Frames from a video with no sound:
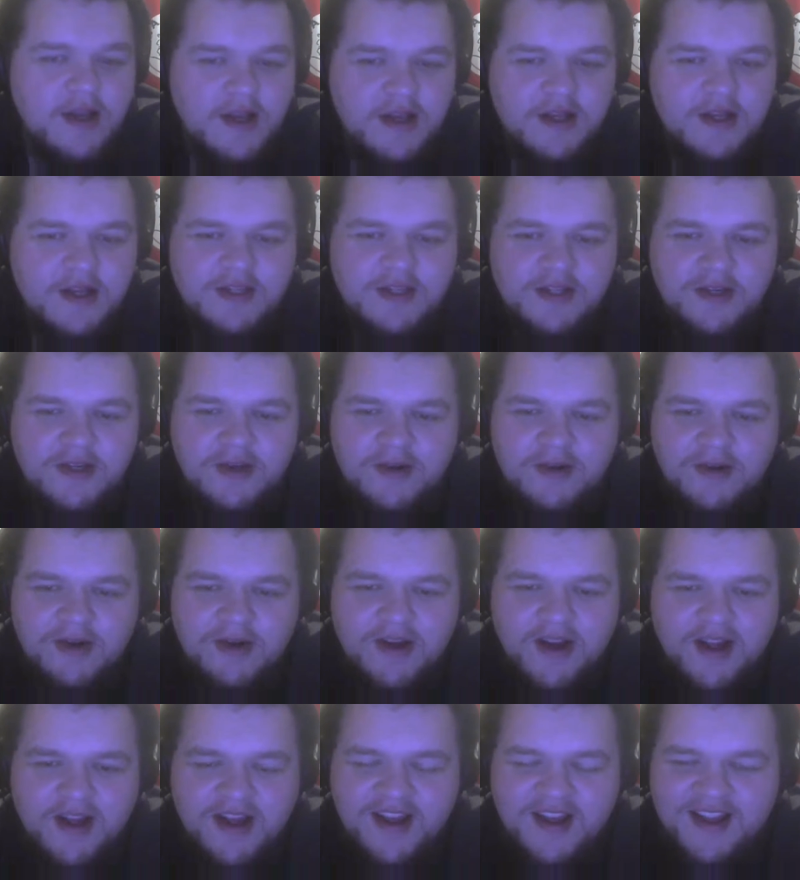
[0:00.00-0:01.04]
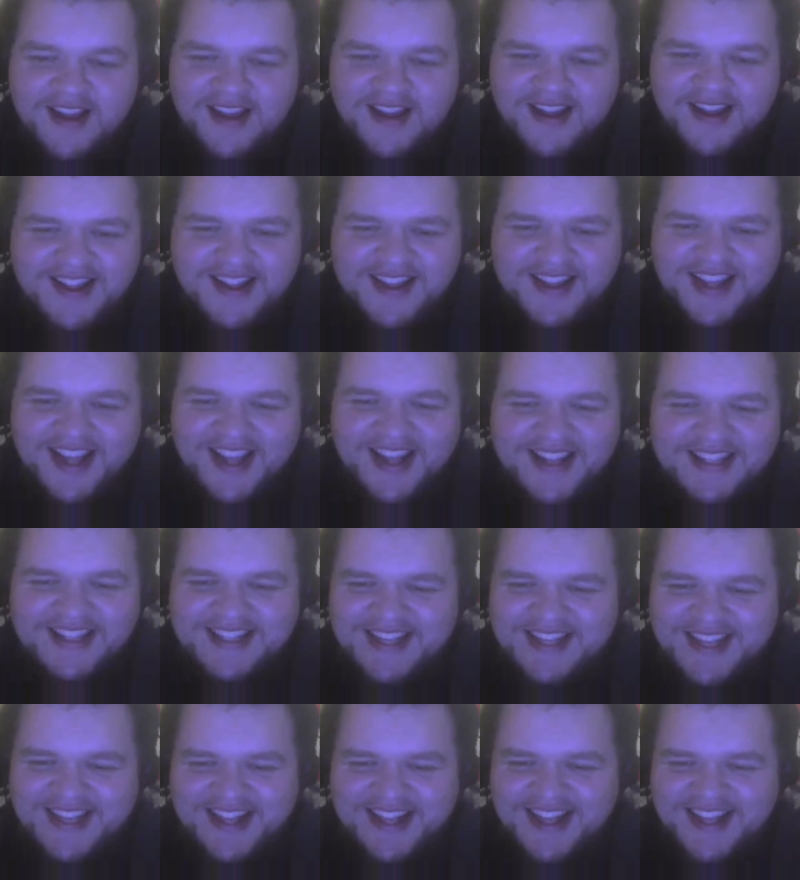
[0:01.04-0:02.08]
So that's
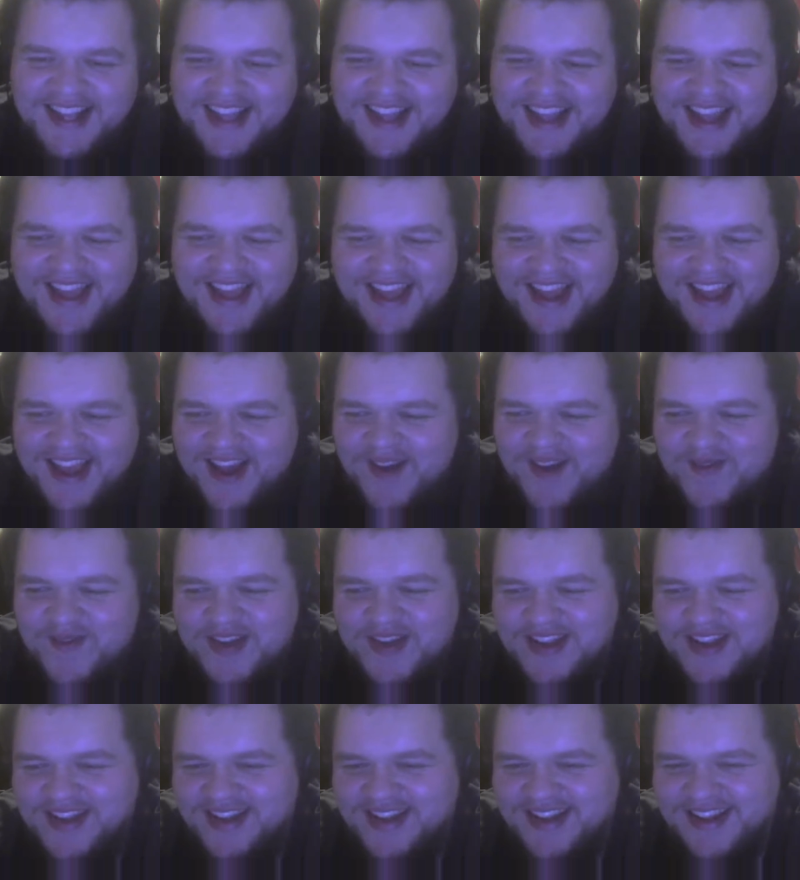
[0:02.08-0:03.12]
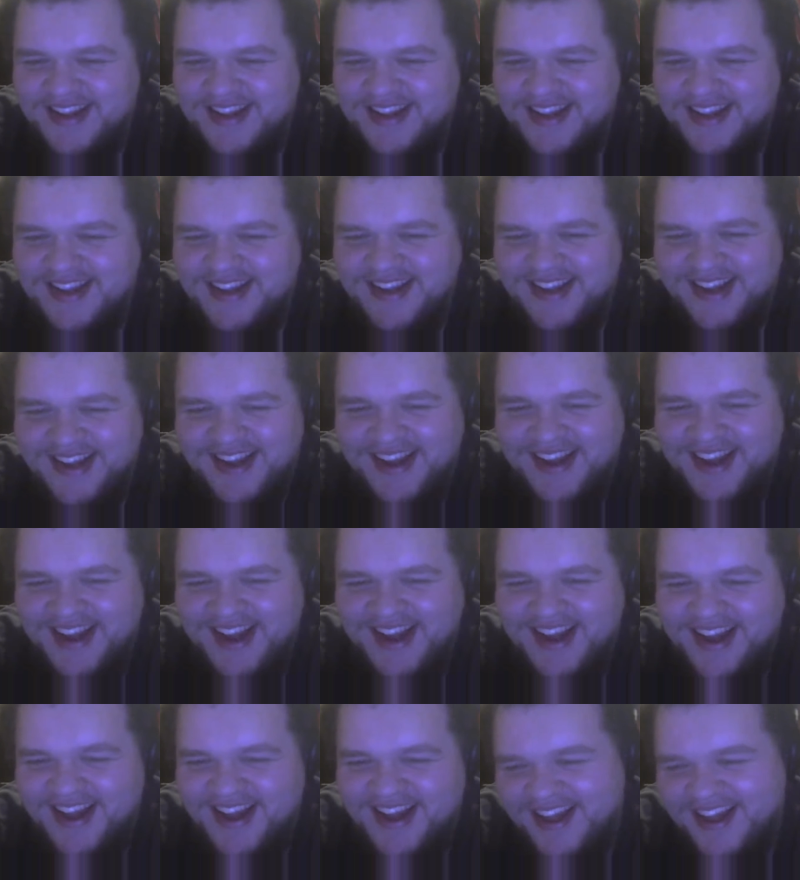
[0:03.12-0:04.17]
it. I mean,
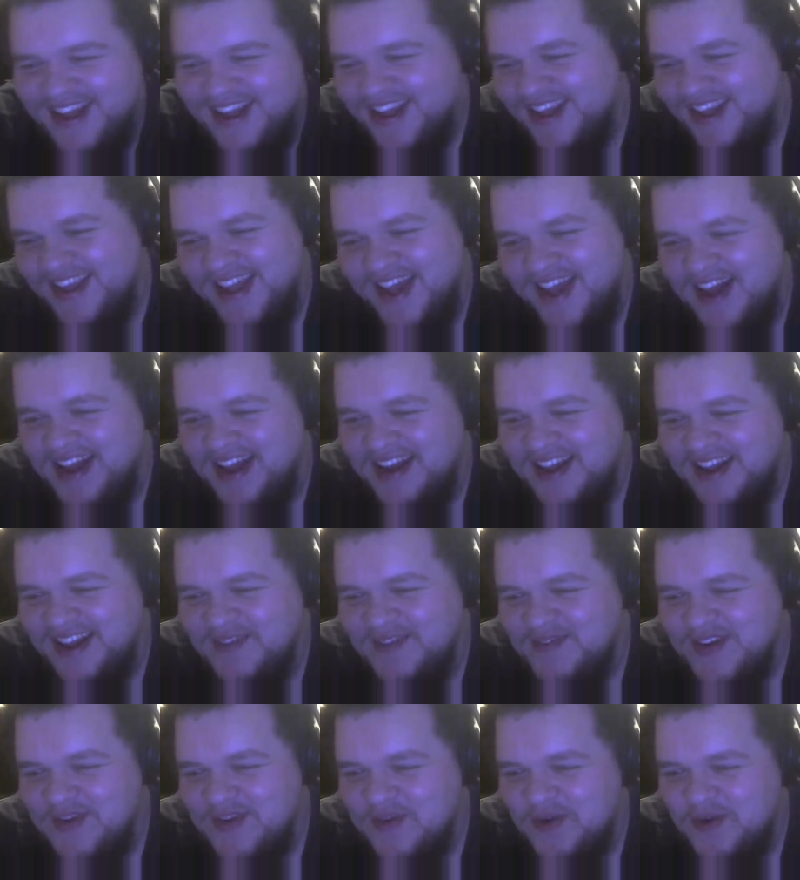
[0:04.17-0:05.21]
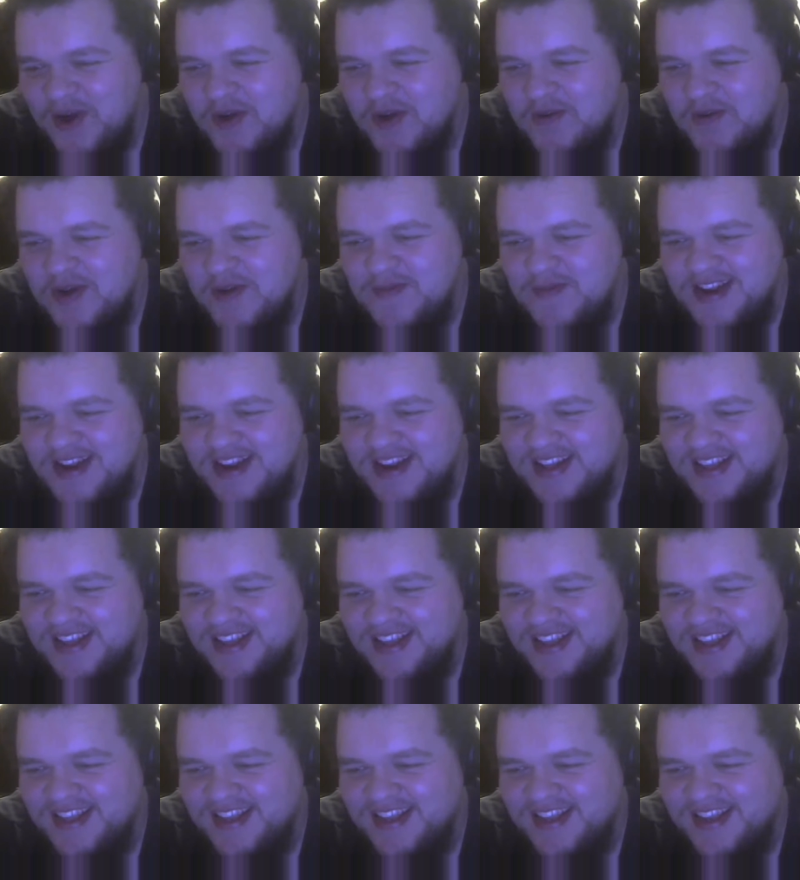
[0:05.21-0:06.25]
I like Ben Rothwell, man. I
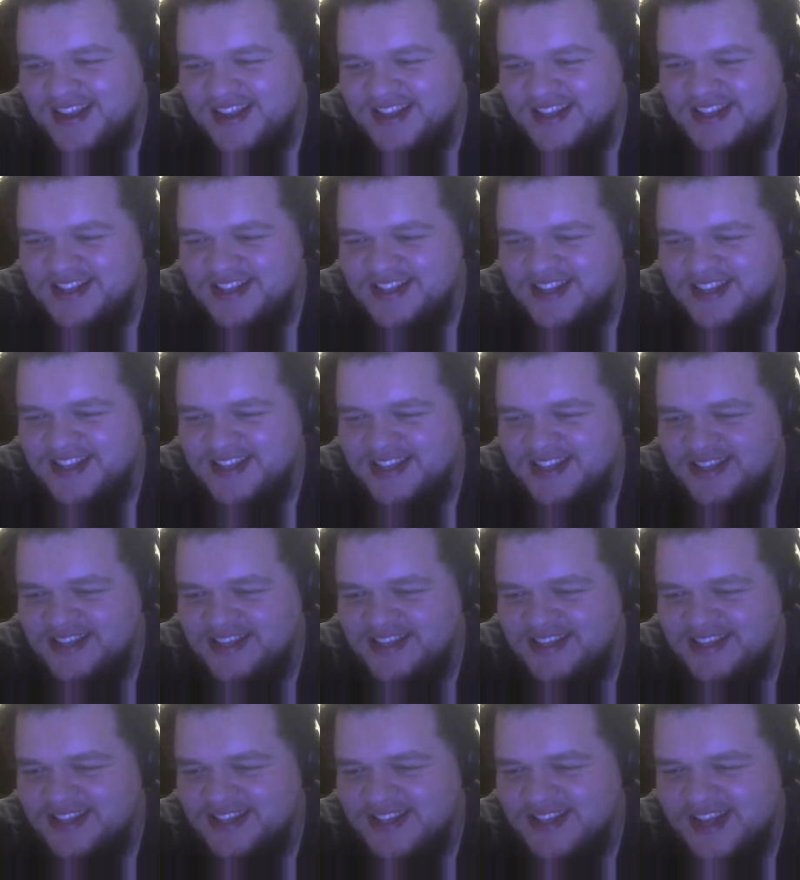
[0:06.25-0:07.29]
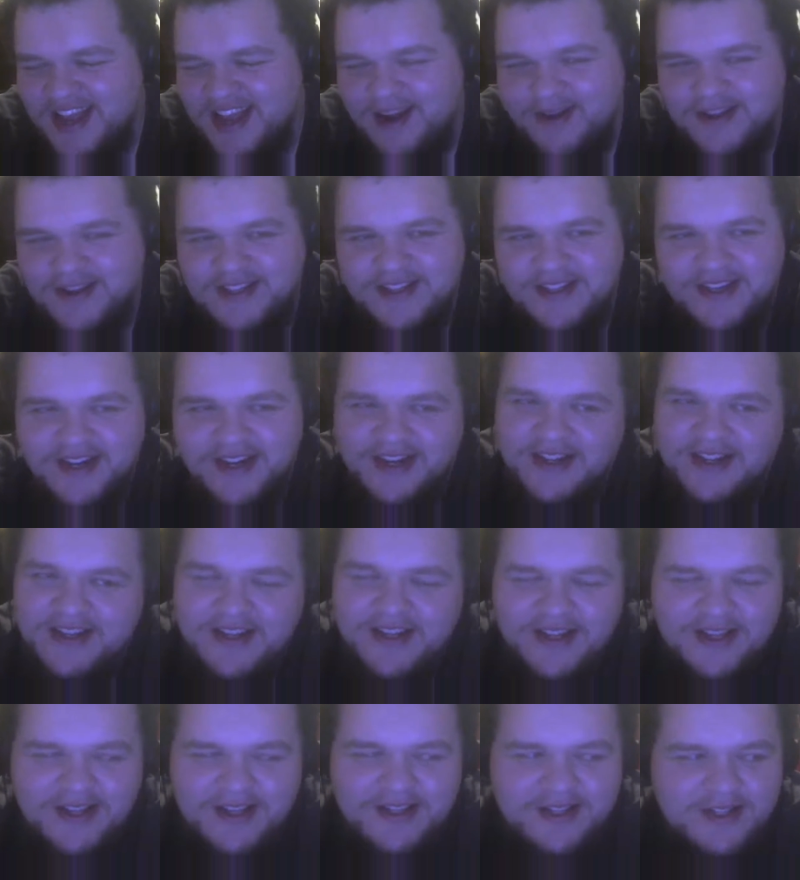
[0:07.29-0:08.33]
think he's a character, and
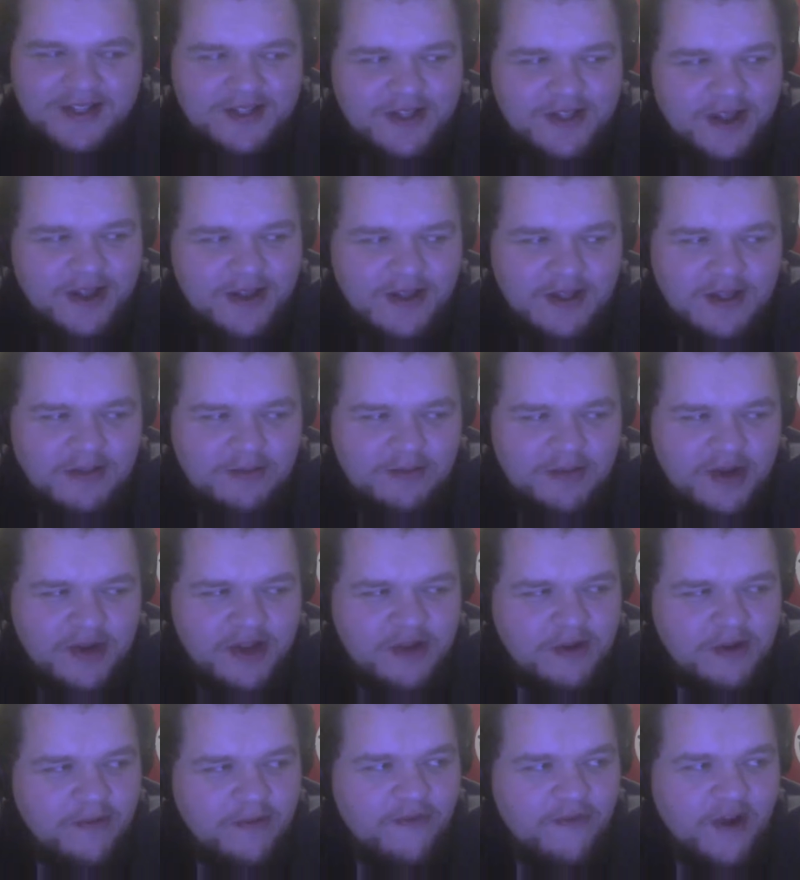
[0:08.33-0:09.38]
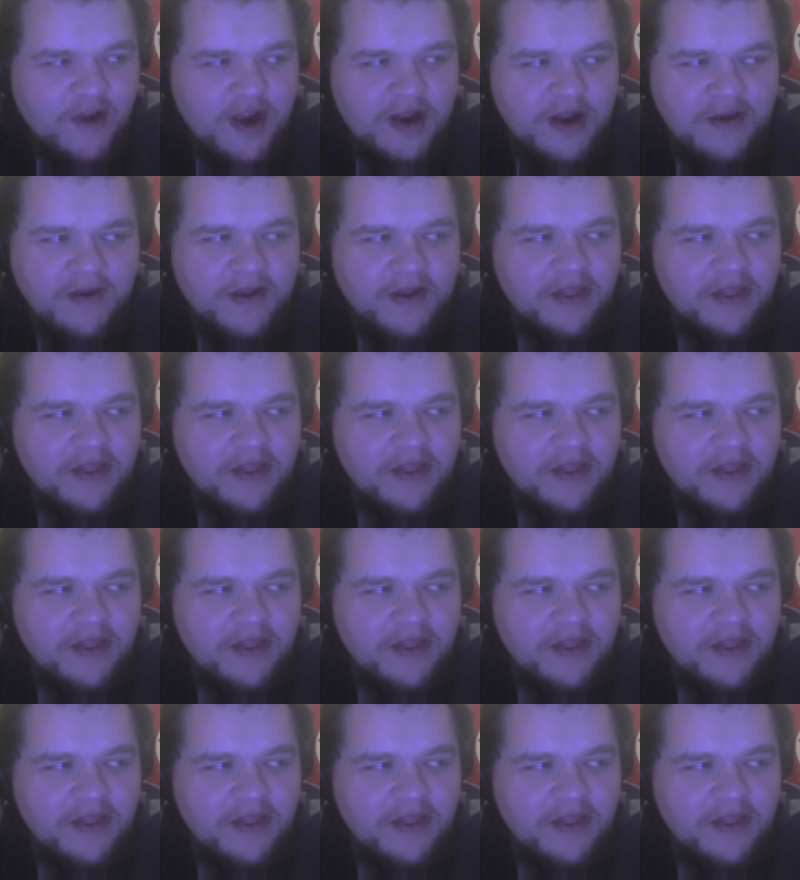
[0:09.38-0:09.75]
he's a pretty good fighter.